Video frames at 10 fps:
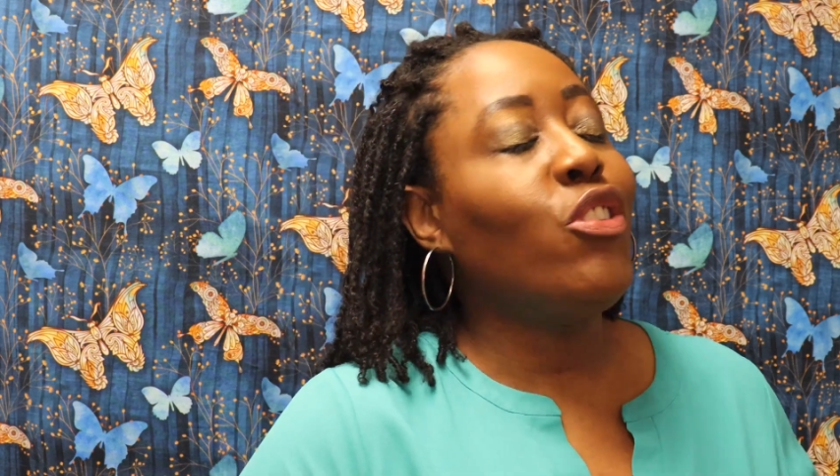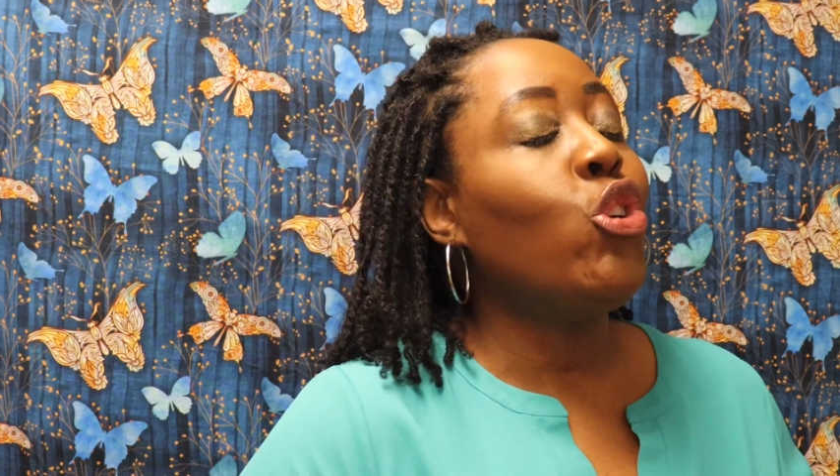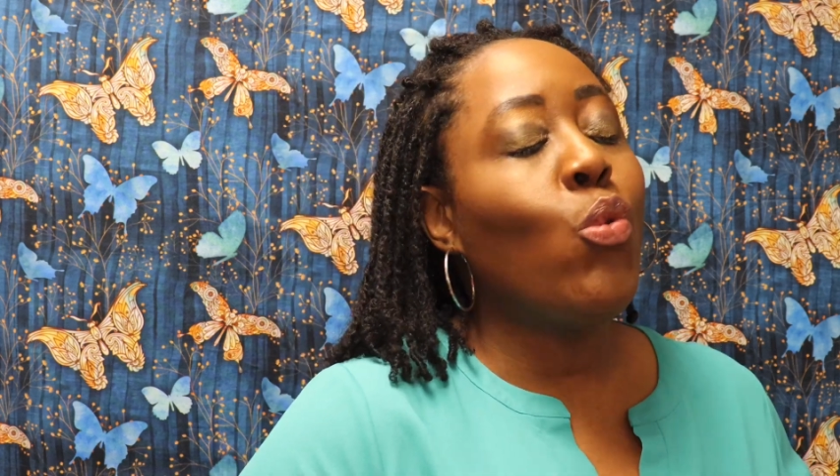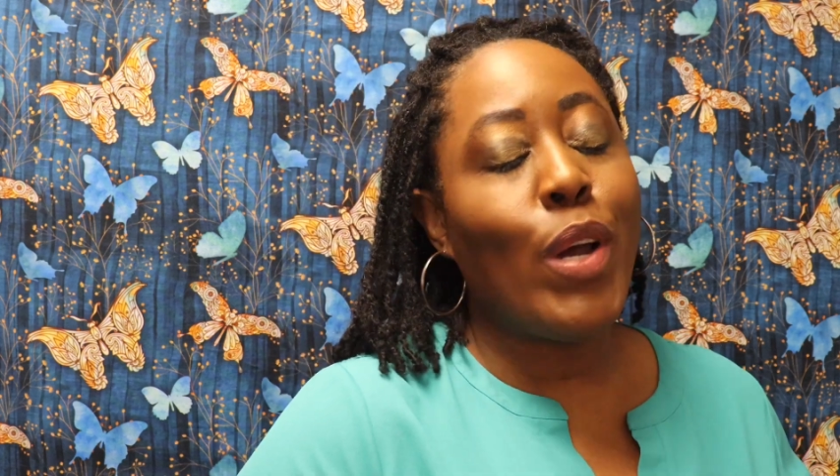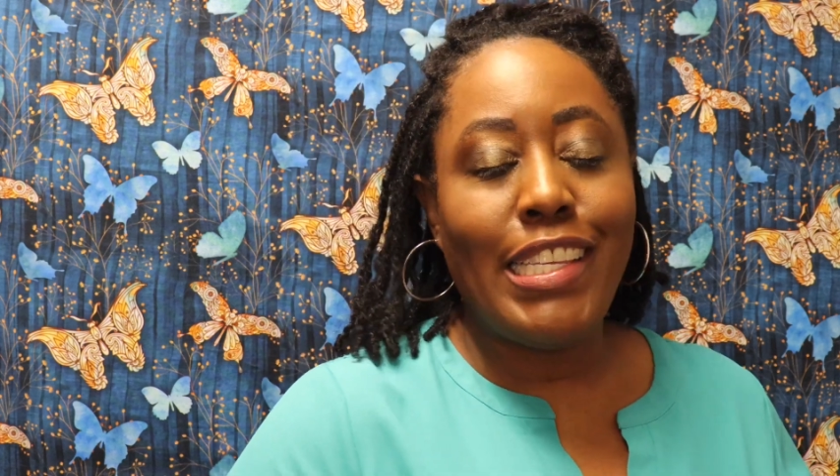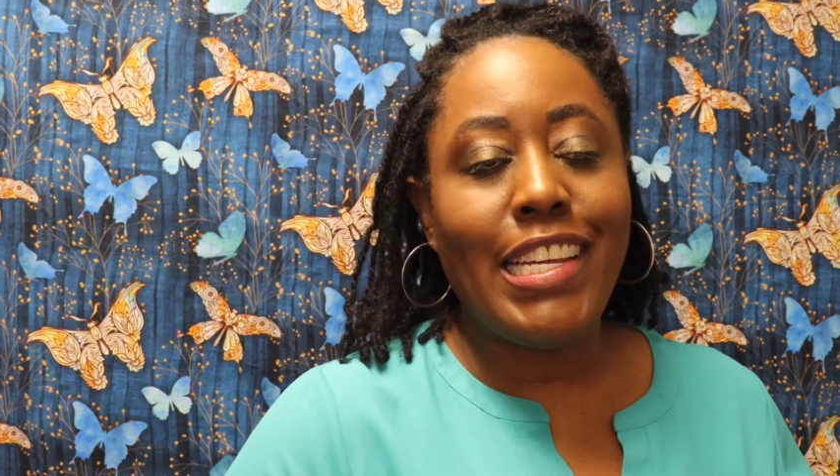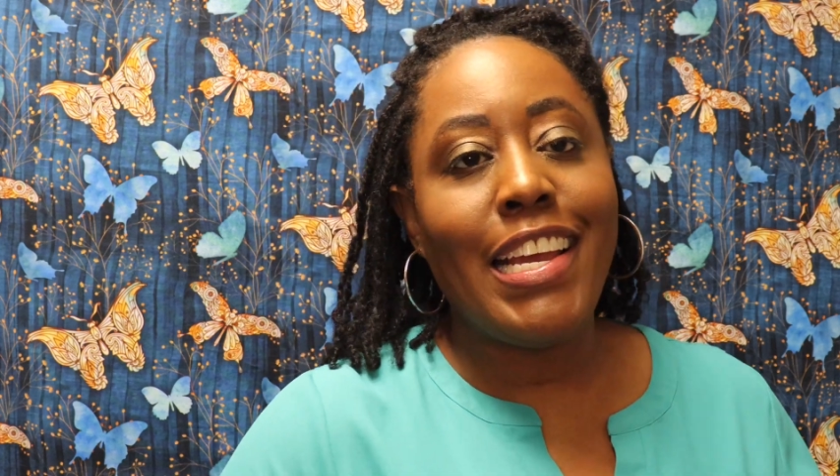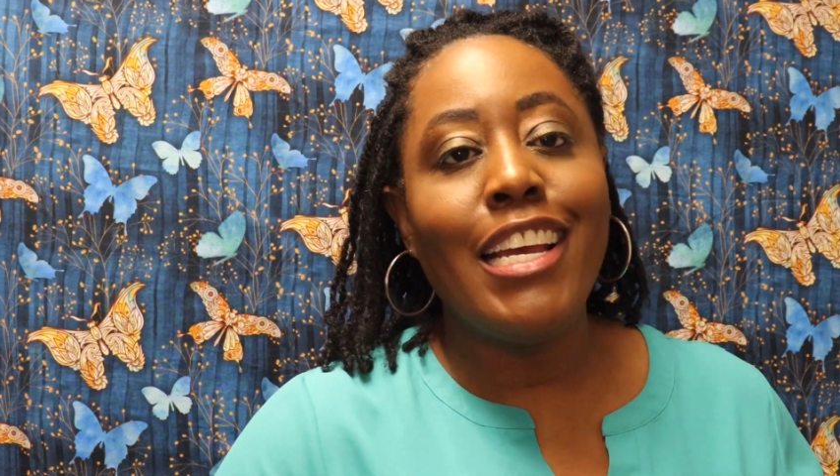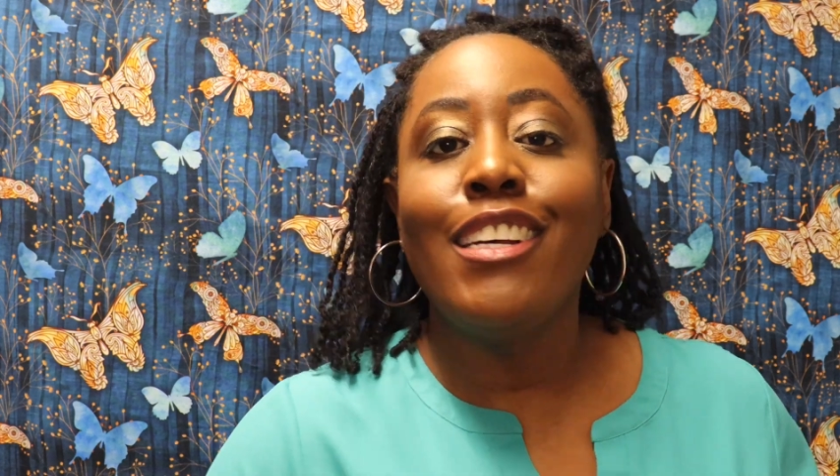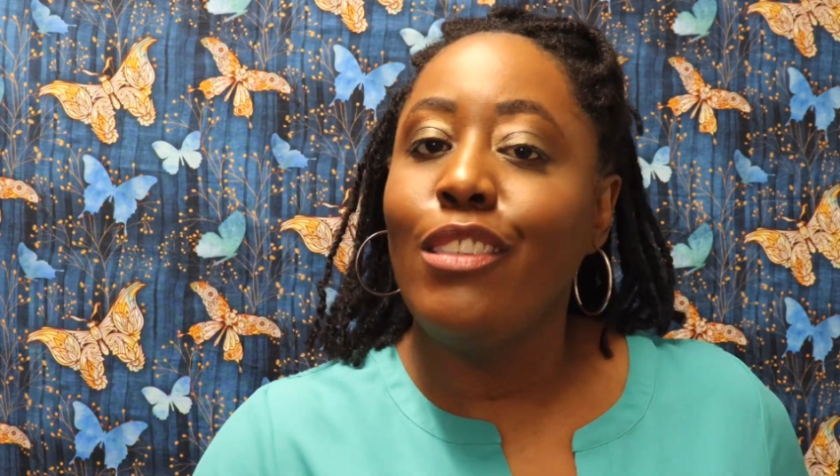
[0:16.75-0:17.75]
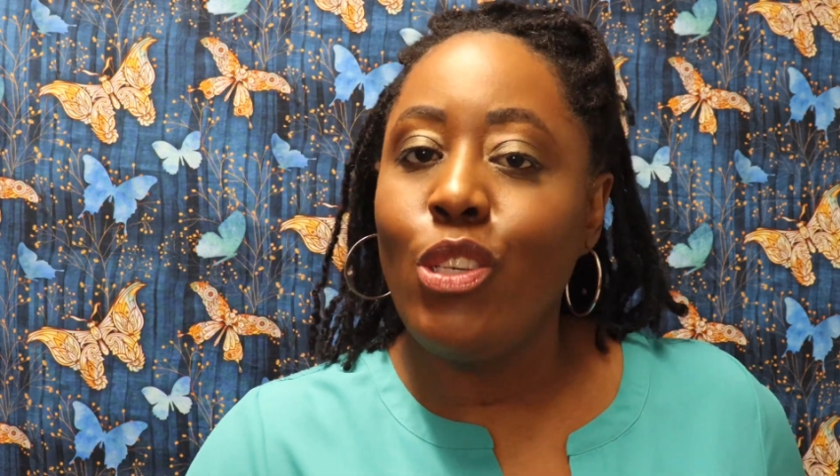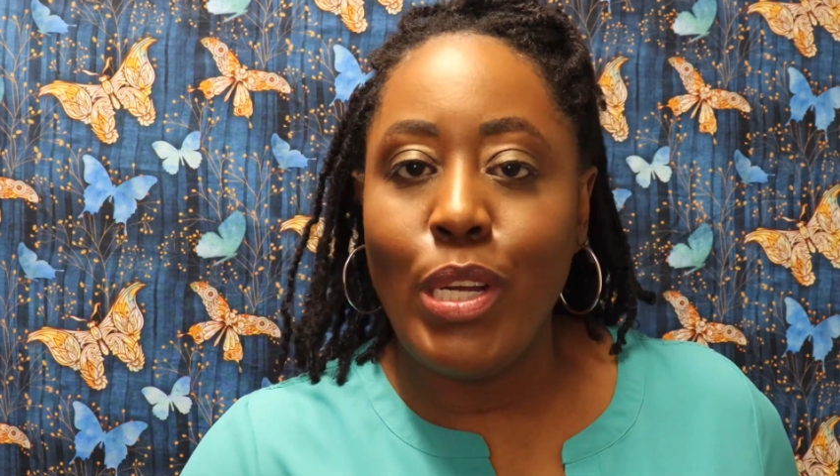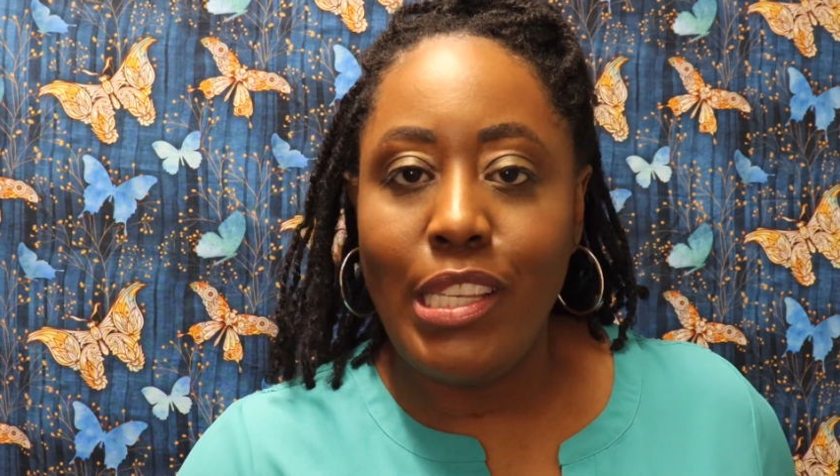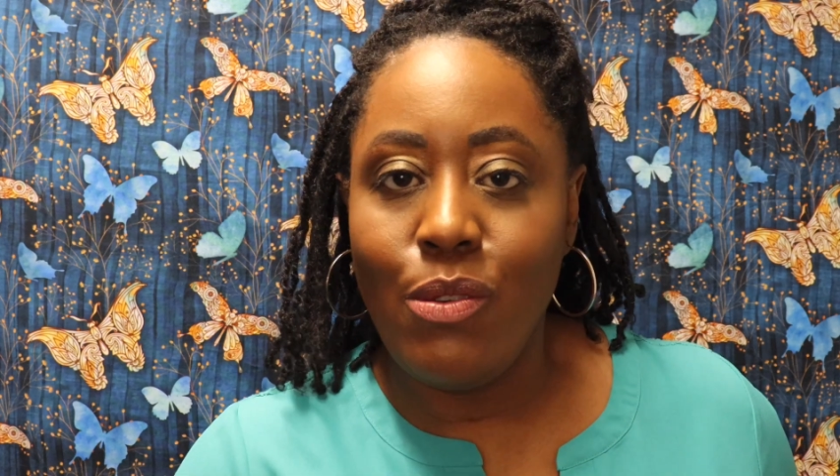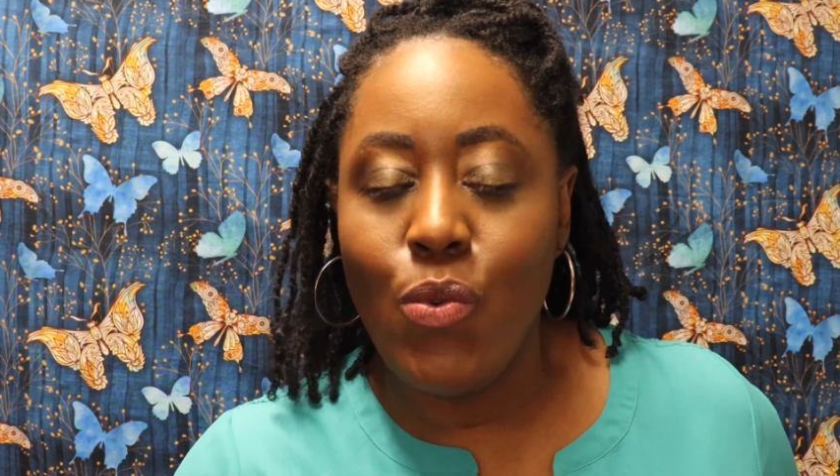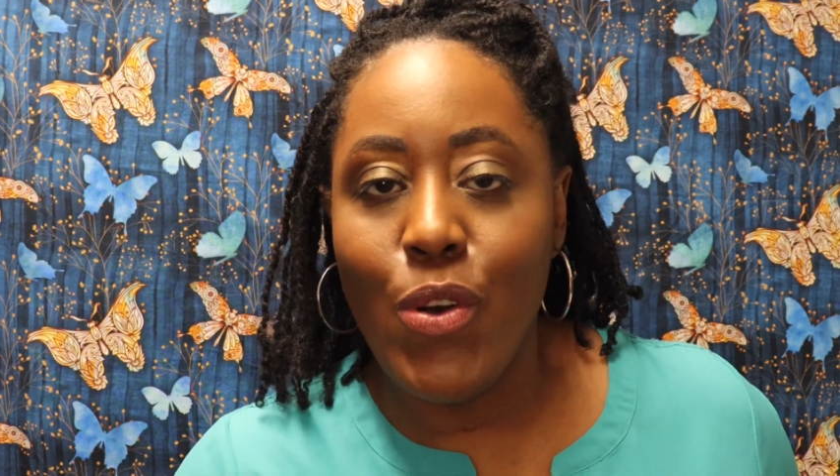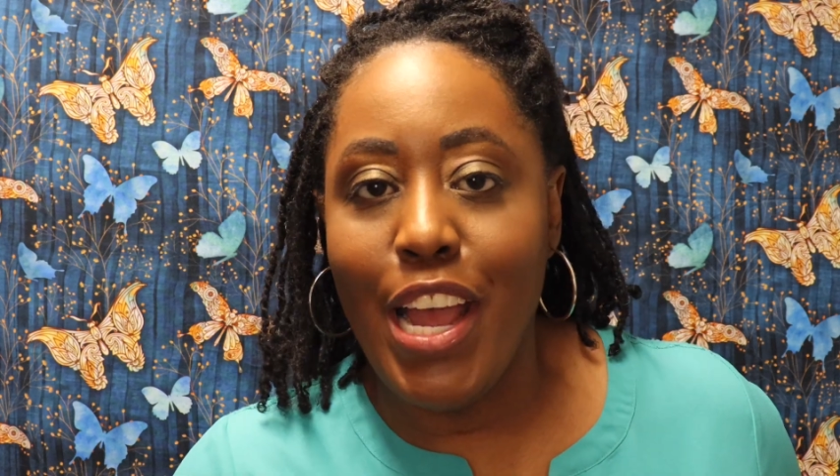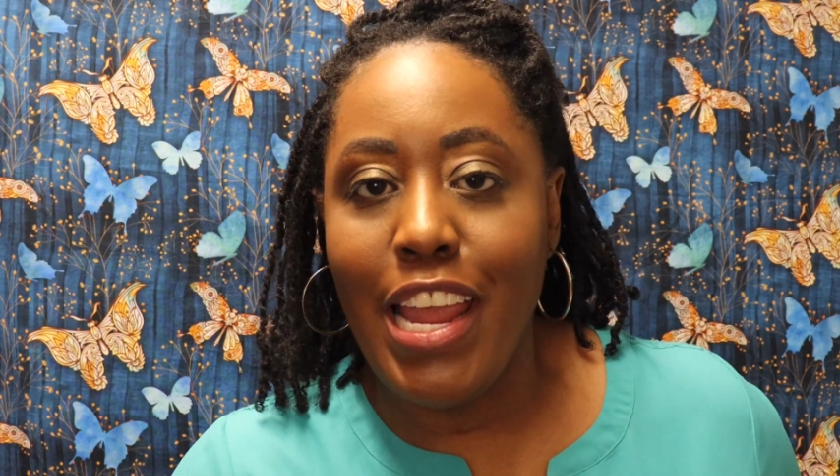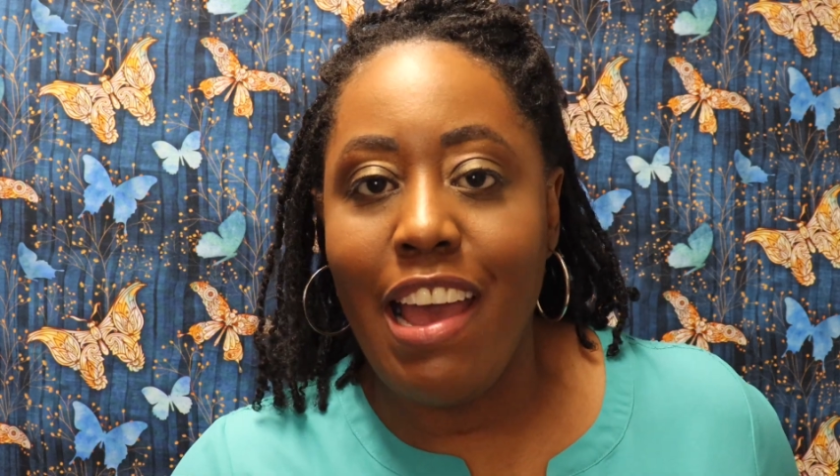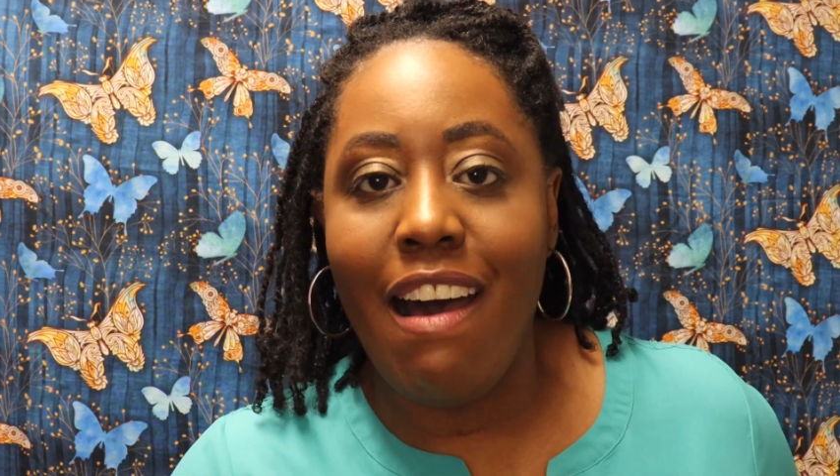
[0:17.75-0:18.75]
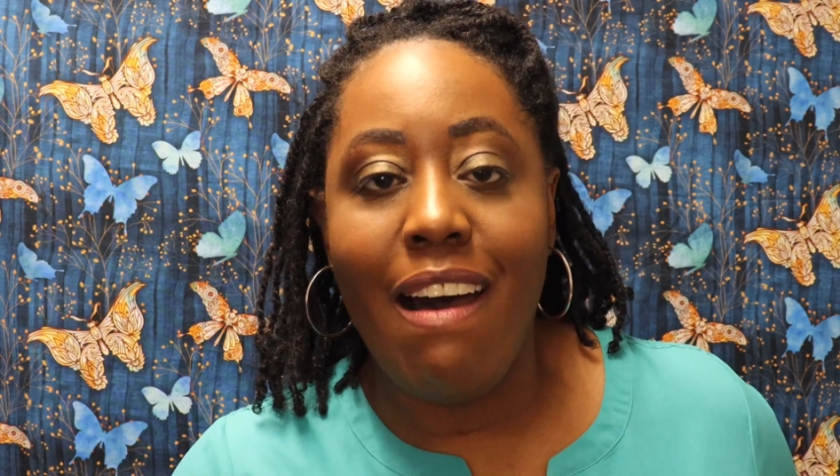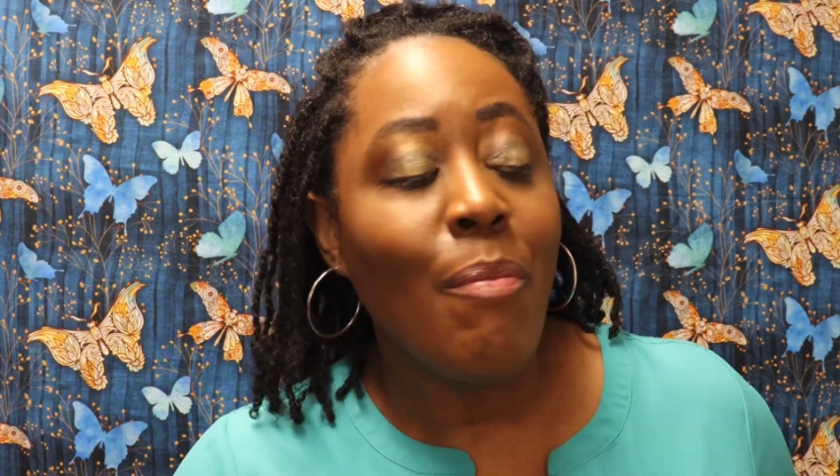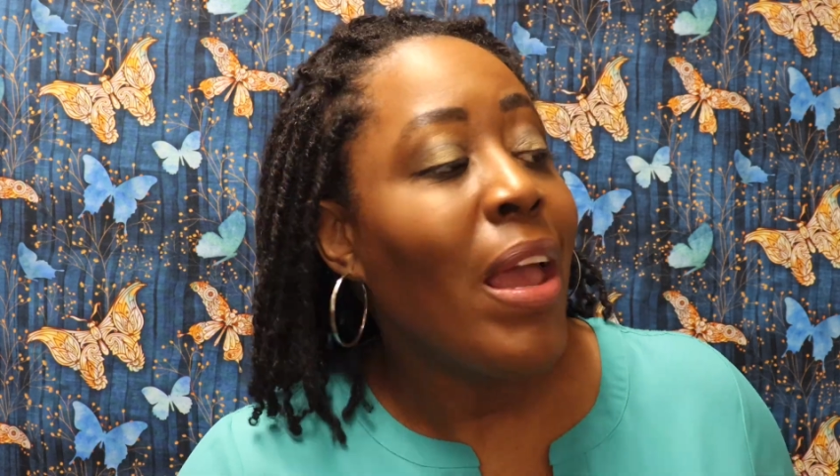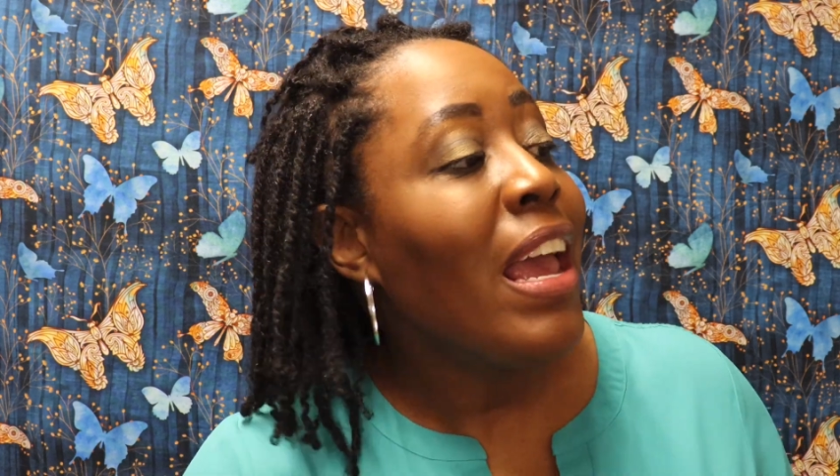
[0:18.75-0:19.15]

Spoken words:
2021, y'all.